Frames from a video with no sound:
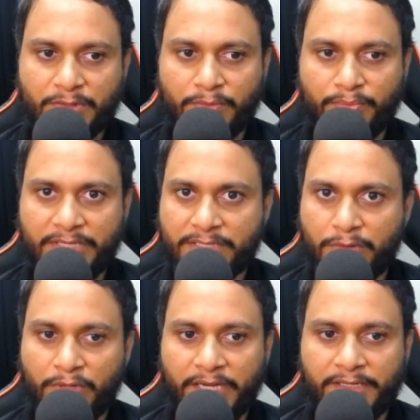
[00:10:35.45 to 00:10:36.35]
so please
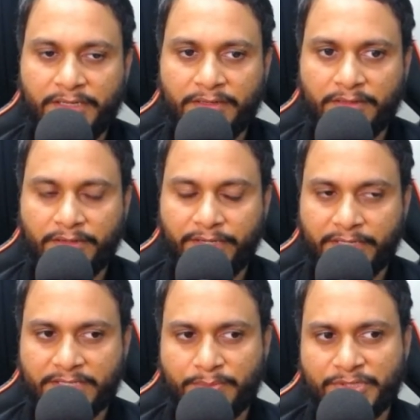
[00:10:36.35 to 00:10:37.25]
look at it in the
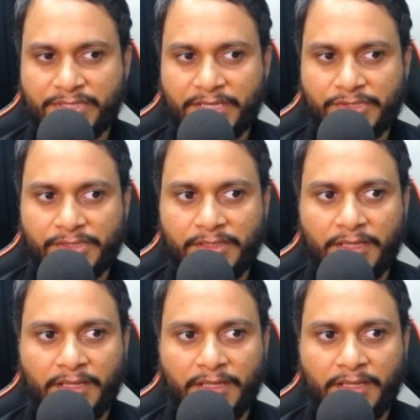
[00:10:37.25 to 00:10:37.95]
description section.